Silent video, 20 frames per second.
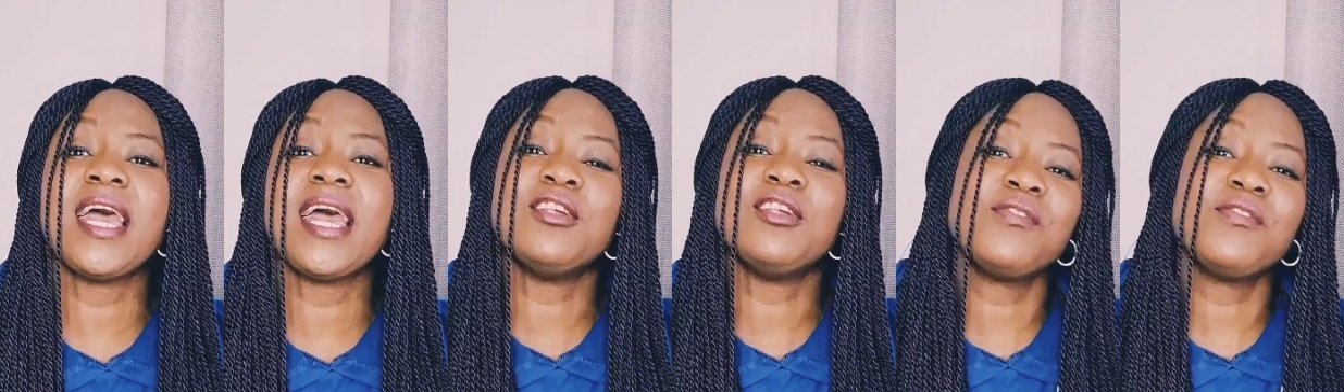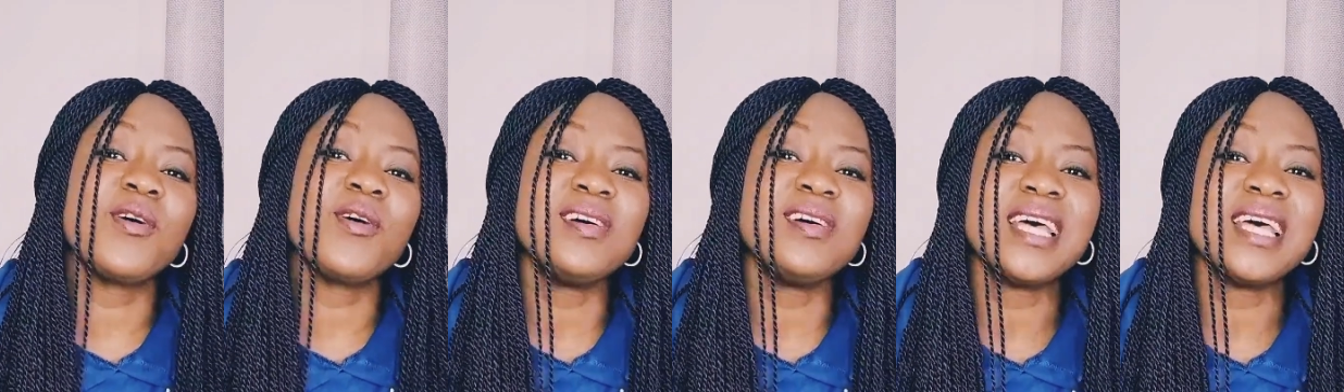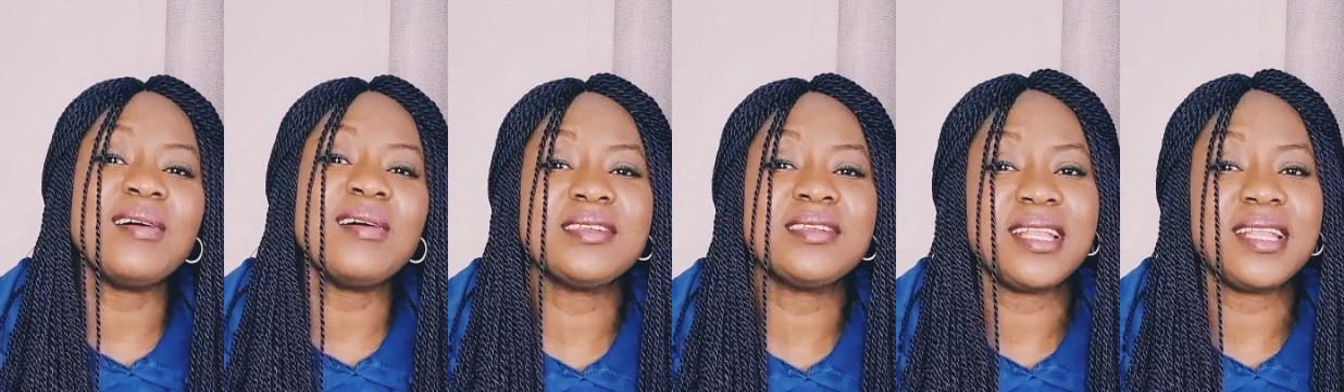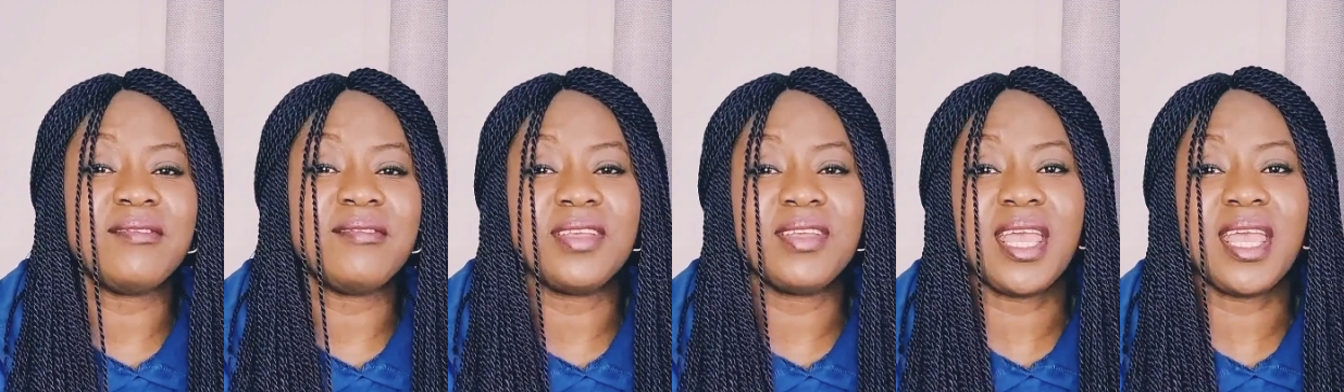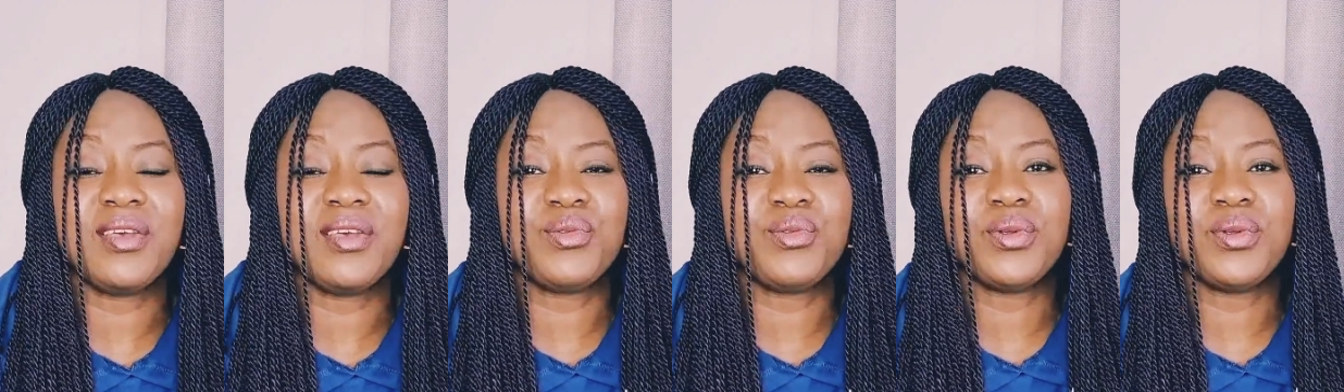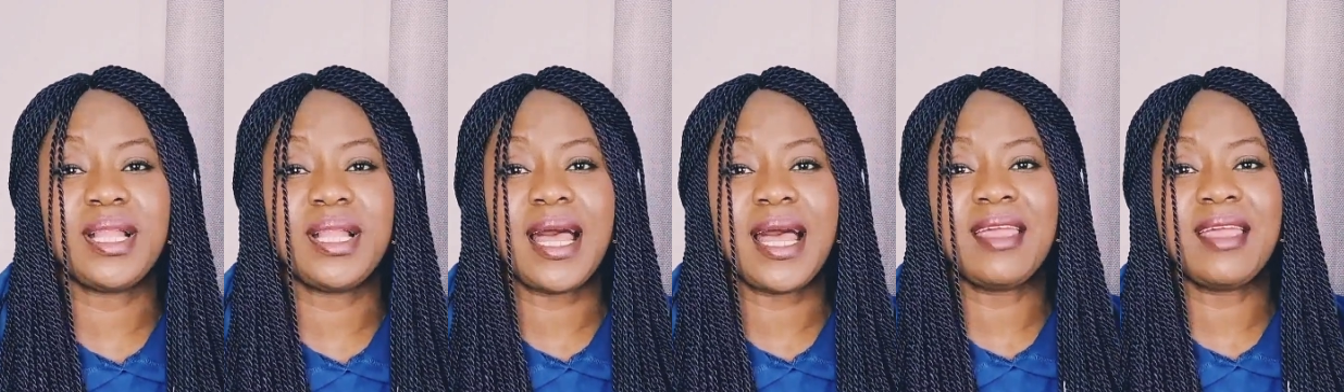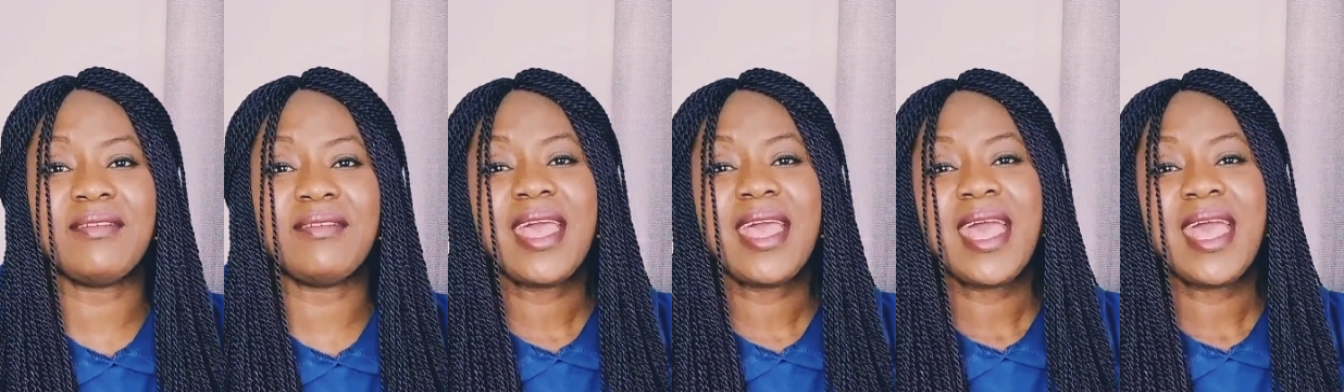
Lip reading: and of course how to navigate through life